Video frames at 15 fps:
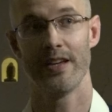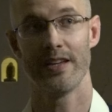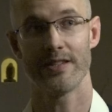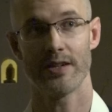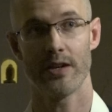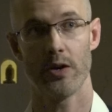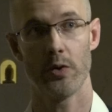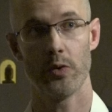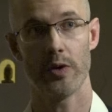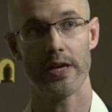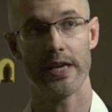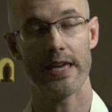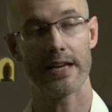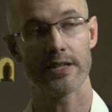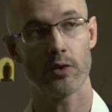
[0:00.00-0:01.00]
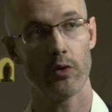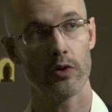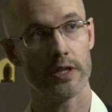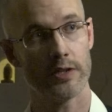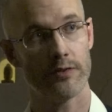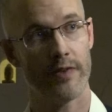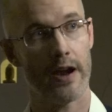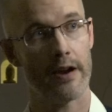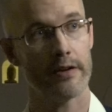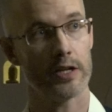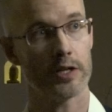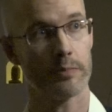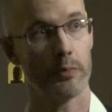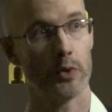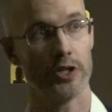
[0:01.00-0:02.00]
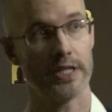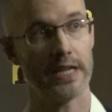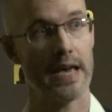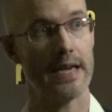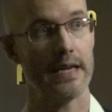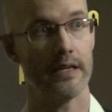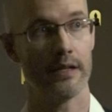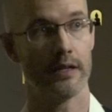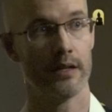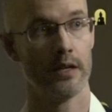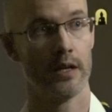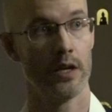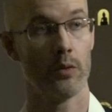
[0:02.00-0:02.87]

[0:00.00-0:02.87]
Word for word: So he has all these various mundane,